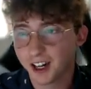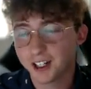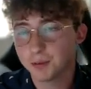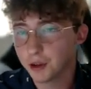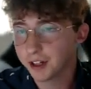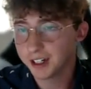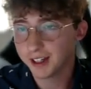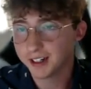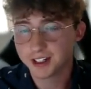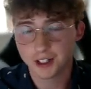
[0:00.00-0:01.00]
a, community
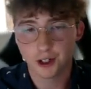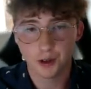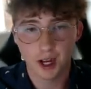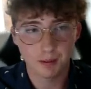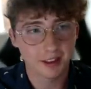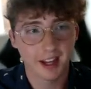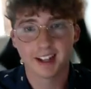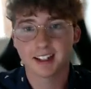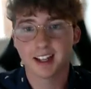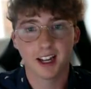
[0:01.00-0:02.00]
that is so
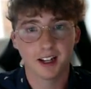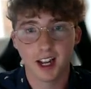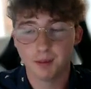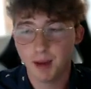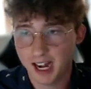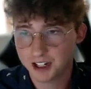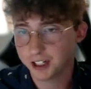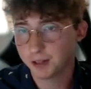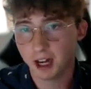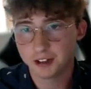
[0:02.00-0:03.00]
empathetic and, and
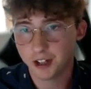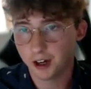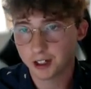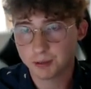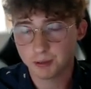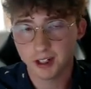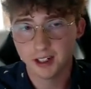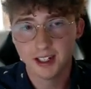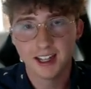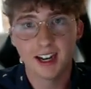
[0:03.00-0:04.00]
passionate about dogs, but
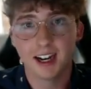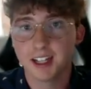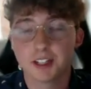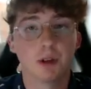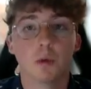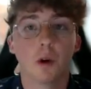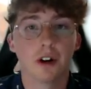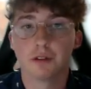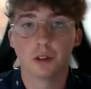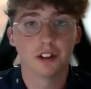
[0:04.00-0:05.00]
uh, it's been
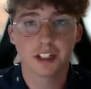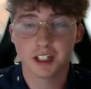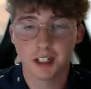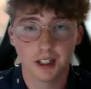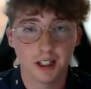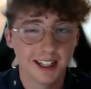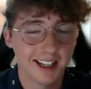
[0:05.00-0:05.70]
wonderful to see.